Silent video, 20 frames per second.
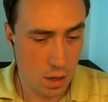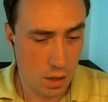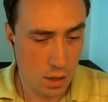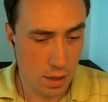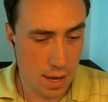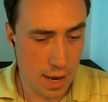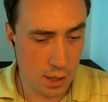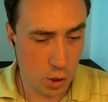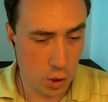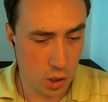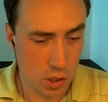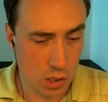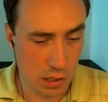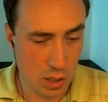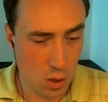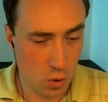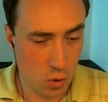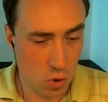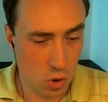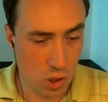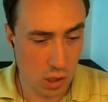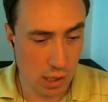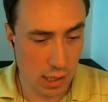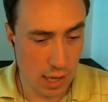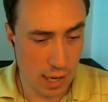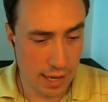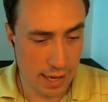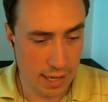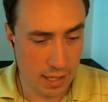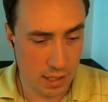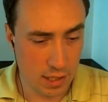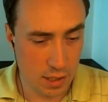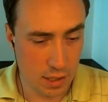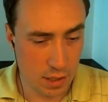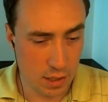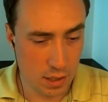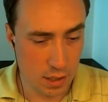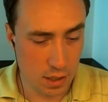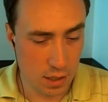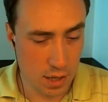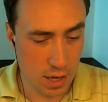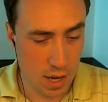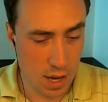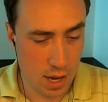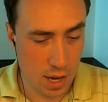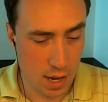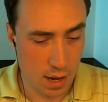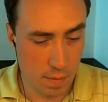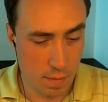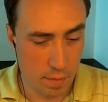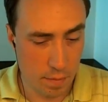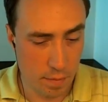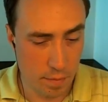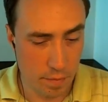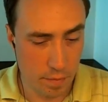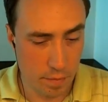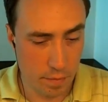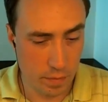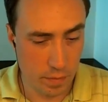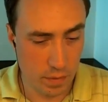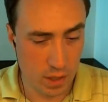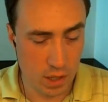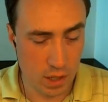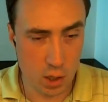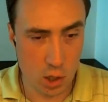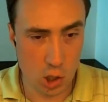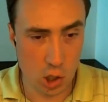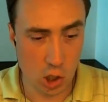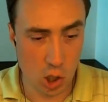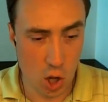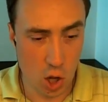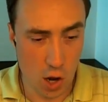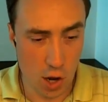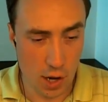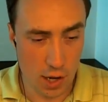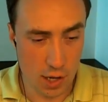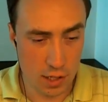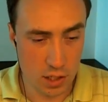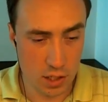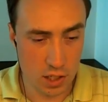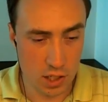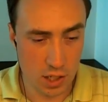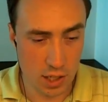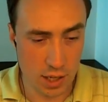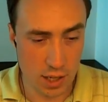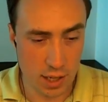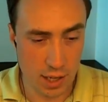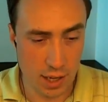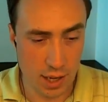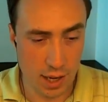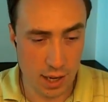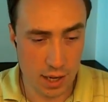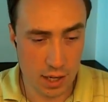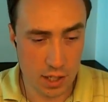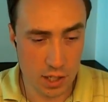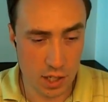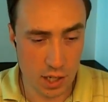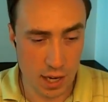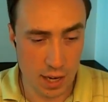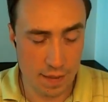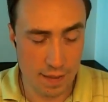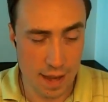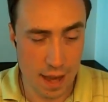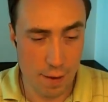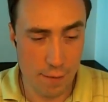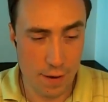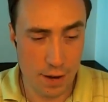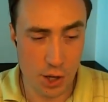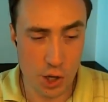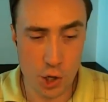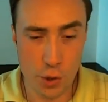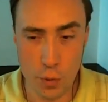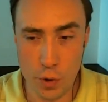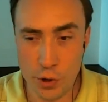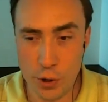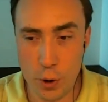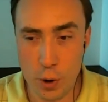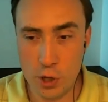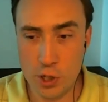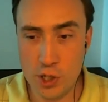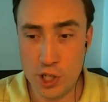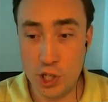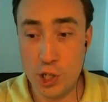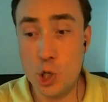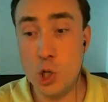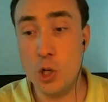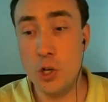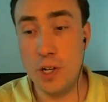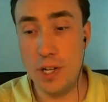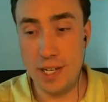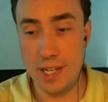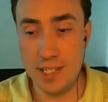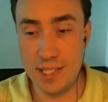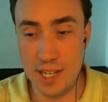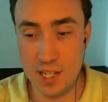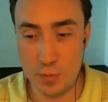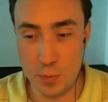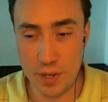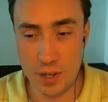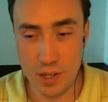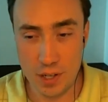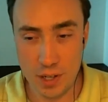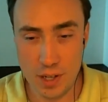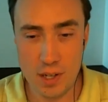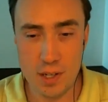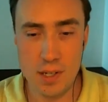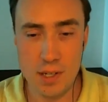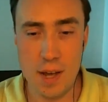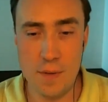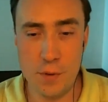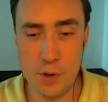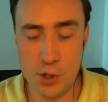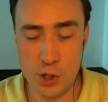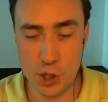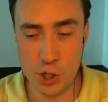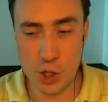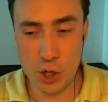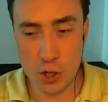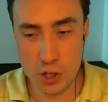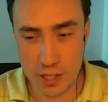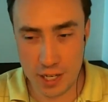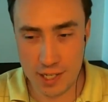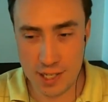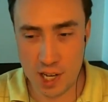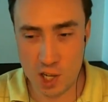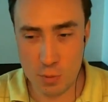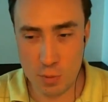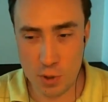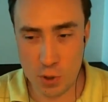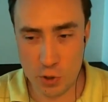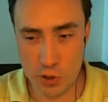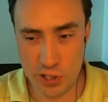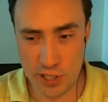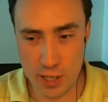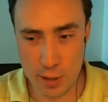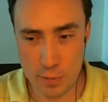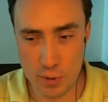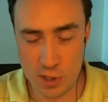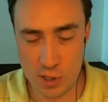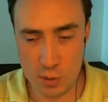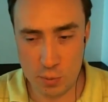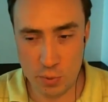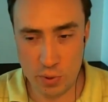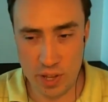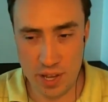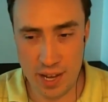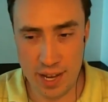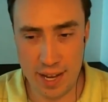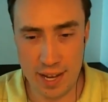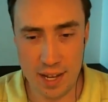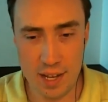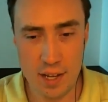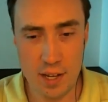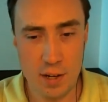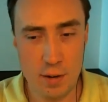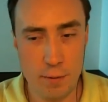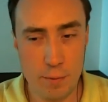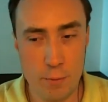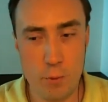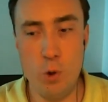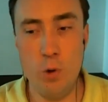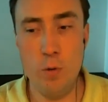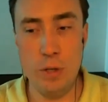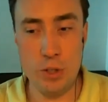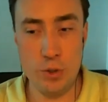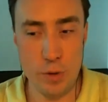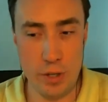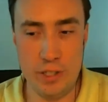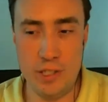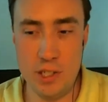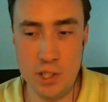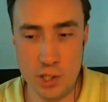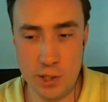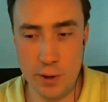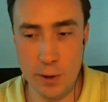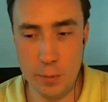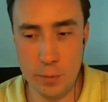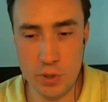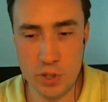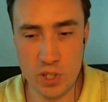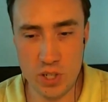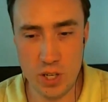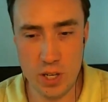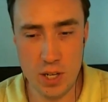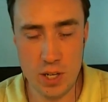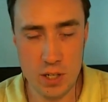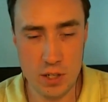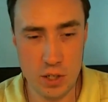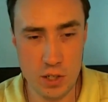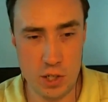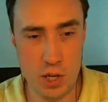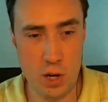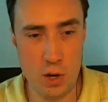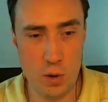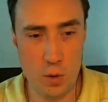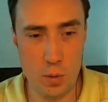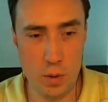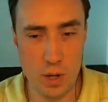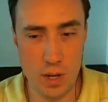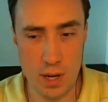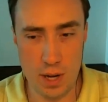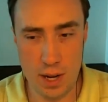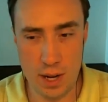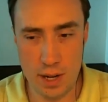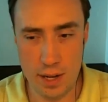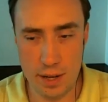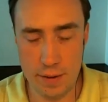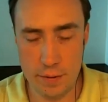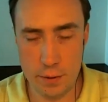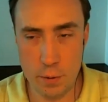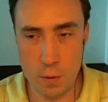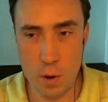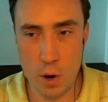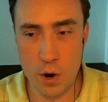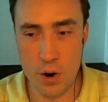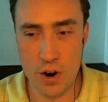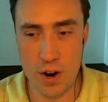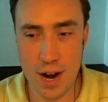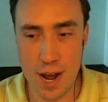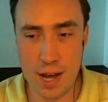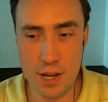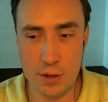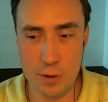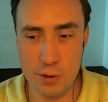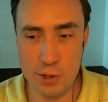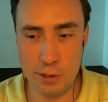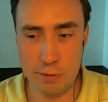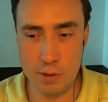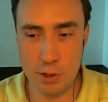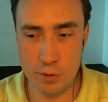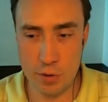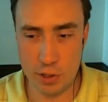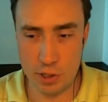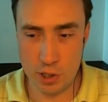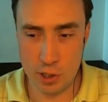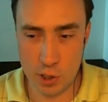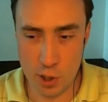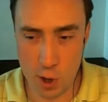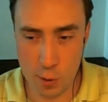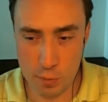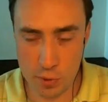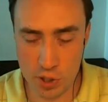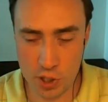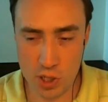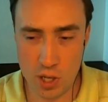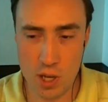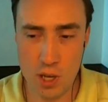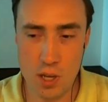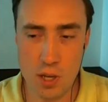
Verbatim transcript: Yeah, so this local client um, clause is in the F A Q under security assessment, and the security assessment only comes into play for restricted scopes. So uh, if you are not using restricted scopes,